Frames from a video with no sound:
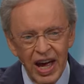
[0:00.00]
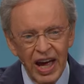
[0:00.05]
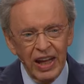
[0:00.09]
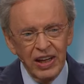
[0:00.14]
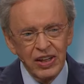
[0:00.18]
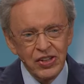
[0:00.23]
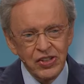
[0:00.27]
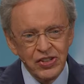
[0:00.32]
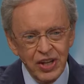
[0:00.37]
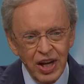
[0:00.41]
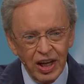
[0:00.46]

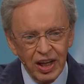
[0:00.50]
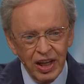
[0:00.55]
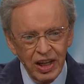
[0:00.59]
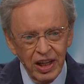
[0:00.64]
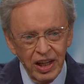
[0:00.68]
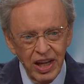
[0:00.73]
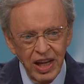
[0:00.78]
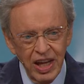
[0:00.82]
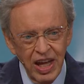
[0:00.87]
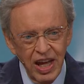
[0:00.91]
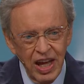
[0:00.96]
And
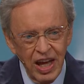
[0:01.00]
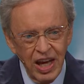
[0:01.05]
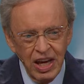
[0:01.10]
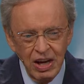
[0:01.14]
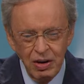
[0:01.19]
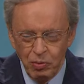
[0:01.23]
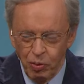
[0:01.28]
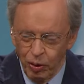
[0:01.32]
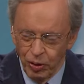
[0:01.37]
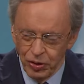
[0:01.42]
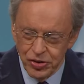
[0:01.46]
secondly, he
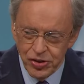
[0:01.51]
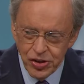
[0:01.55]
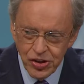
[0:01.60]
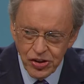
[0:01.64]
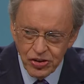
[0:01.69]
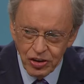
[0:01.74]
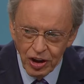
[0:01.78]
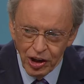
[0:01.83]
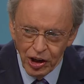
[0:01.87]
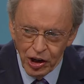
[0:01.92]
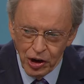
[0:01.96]
wants us
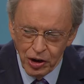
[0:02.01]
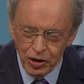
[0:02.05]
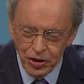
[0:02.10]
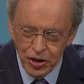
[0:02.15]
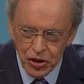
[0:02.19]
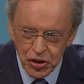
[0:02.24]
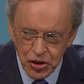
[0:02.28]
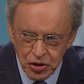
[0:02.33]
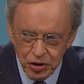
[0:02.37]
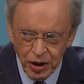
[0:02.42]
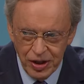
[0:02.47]
to learn to
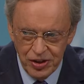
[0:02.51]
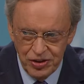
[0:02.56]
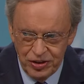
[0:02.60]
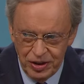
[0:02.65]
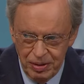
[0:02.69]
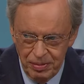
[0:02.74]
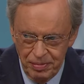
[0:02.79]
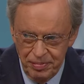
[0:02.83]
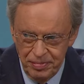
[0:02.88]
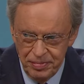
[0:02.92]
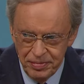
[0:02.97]
trust
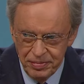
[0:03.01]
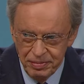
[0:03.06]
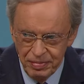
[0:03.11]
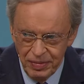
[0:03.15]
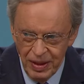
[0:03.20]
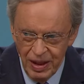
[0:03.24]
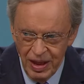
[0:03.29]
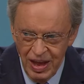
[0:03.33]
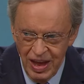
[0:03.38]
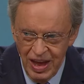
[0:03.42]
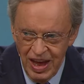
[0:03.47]
him.
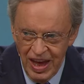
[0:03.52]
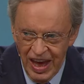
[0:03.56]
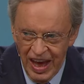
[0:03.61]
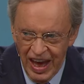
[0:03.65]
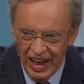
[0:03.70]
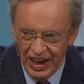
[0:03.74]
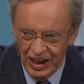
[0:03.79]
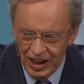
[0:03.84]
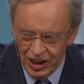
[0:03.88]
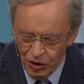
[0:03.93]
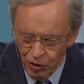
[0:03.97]

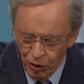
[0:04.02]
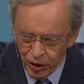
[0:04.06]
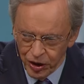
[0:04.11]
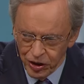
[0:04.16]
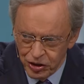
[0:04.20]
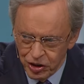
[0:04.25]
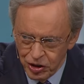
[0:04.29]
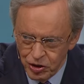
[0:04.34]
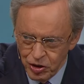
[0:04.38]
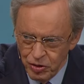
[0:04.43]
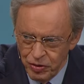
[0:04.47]
And in order
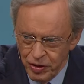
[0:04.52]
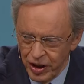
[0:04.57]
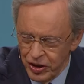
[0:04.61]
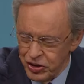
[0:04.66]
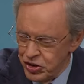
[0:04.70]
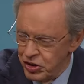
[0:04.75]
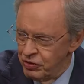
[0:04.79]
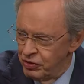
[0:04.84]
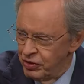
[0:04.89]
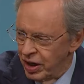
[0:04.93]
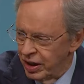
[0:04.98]
to do
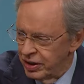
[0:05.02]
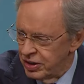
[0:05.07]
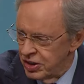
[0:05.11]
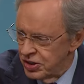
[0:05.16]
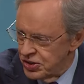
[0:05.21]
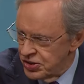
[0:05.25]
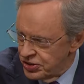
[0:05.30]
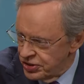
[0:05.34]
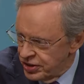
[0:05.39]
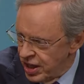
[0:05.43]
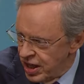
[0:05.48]
that, you've got to
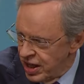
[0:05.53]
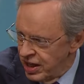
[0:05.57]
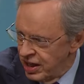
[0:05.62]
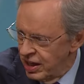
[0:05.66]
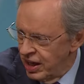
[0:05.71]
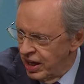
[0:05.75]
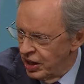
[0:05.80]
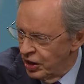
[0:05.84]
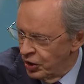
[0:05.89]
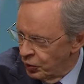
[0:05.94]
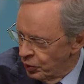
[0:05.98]
stay
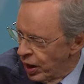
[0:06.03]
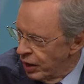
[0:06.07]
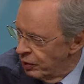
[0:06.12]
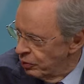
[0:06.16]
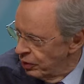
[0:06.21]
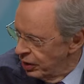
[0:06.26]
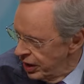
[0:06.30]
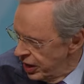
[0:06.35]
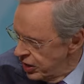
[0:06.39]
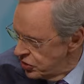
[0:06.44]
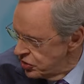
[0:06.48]
in a right
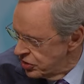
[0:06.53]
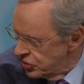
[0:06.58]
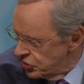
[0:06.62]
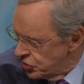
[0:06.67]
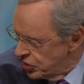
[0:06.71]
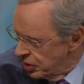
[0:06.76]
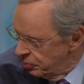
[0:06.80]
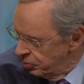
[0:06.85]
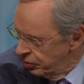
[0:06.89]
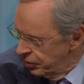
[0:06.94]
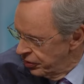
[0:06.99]

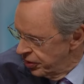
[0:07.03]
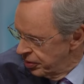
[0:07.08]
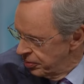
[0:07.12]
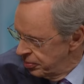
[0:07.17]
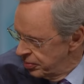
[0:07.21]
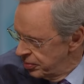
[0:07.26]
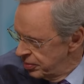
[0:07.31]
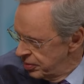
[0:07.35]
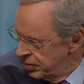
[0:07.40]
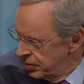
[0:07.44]
relationship with him.